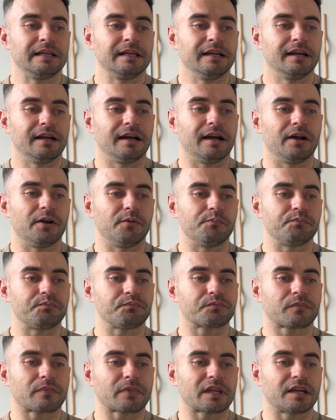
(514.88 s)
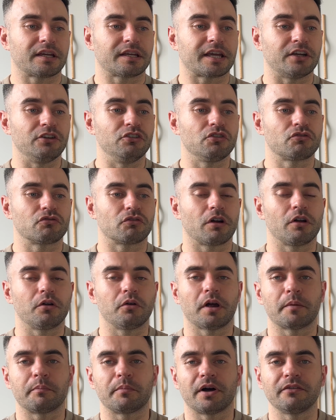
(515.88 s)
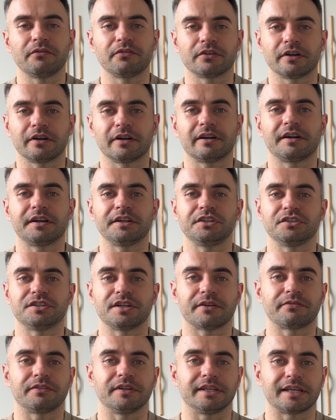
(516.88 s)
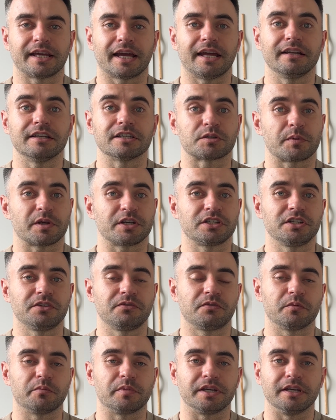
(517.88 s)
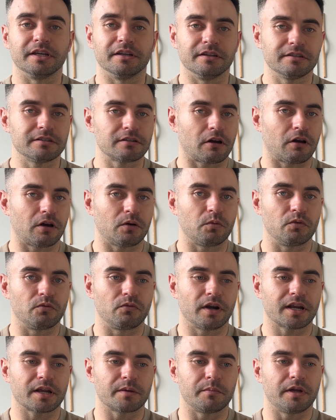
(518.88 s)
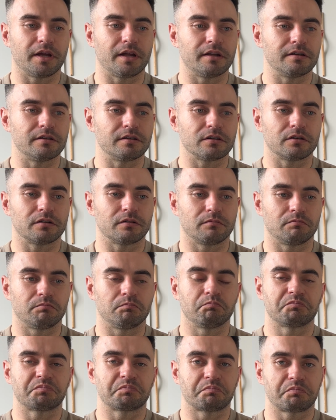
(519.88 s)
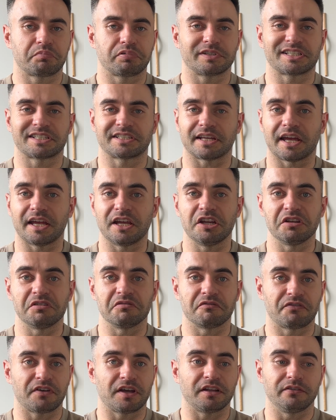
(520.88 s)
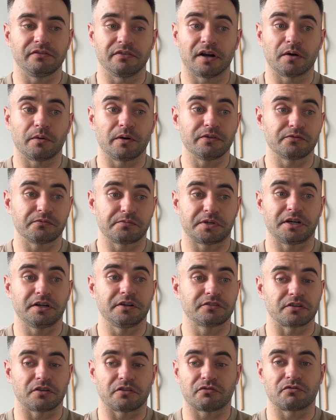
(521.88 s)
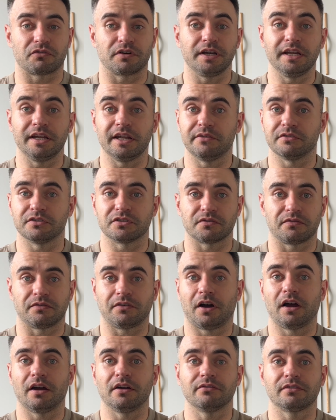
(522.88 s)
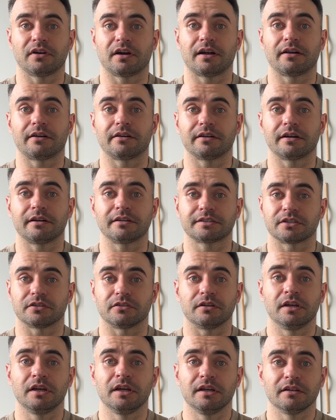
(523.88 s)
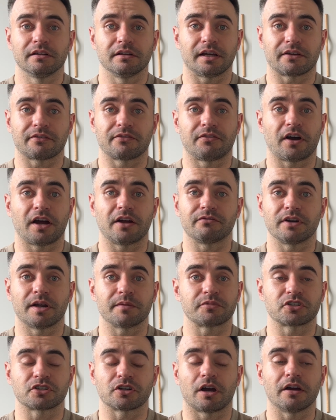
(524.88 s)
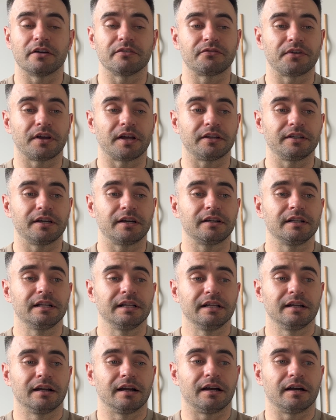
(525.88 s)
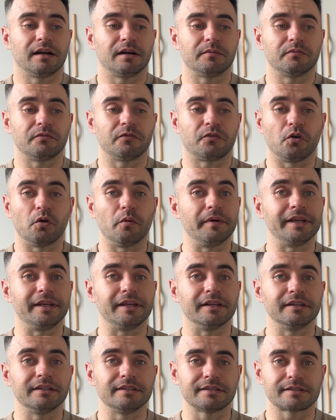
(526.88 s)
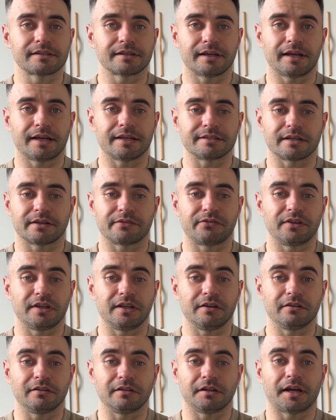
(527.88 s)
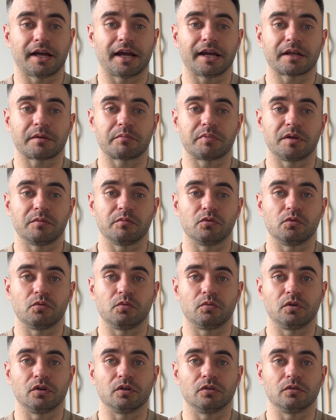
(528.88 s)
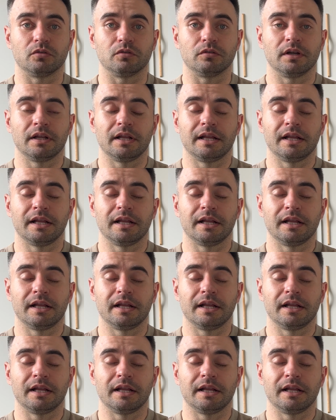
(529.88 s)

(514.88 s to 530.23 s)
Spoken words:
Can you grow above 3IR? You definitely can, especially for beginners. I would recommend staying fairly far away from failure, so 3 even to 5 IRR, so like 5 reps shy of failure for beginners, as I feel like people will